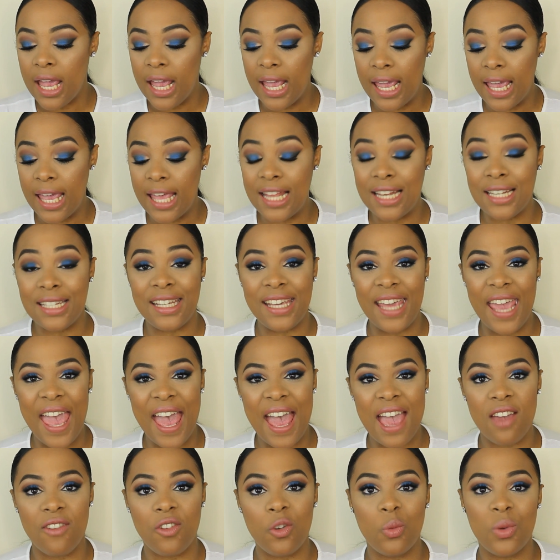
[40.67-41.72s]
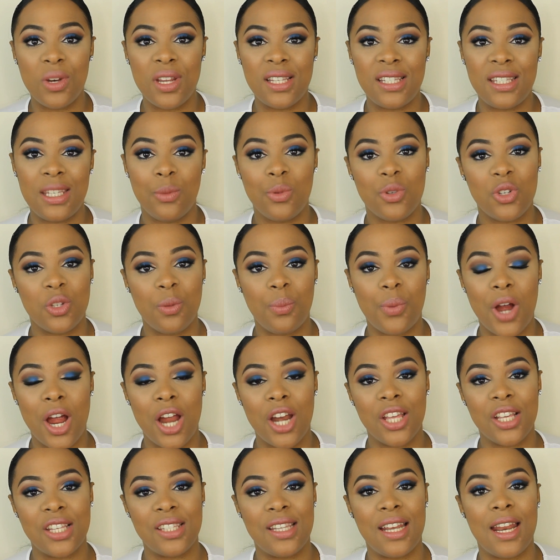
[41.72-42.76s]
And yeah, if you want to see which of the
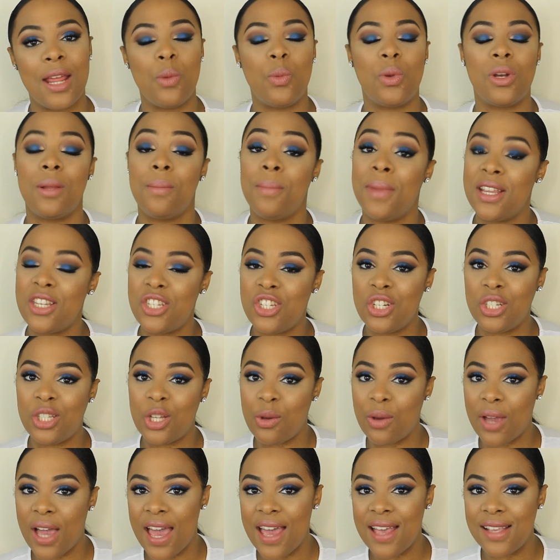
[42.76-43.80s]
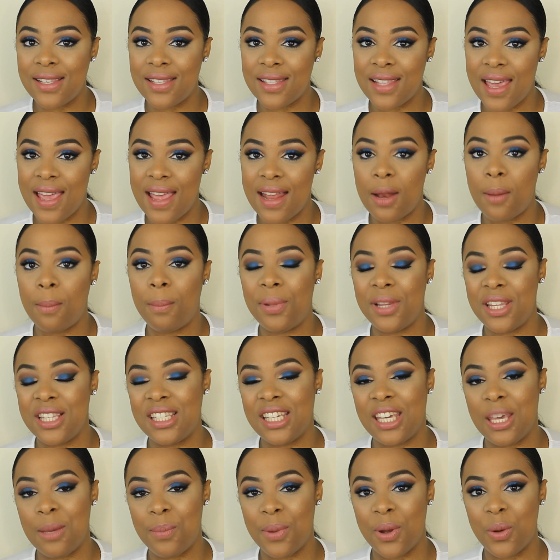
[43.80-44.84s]
products that I want to mention to you guys, then
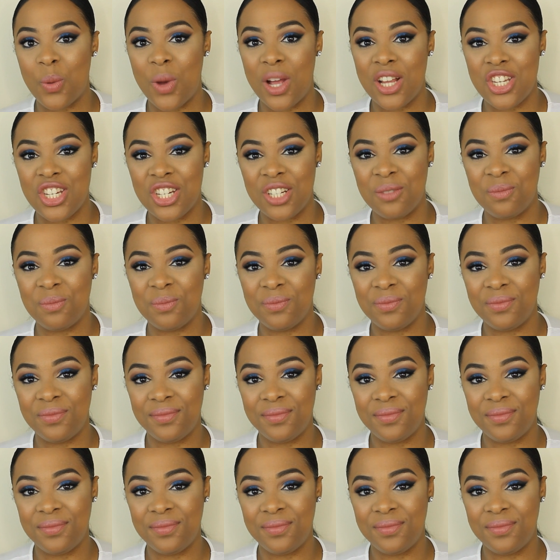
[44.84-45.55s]
please keep on watching.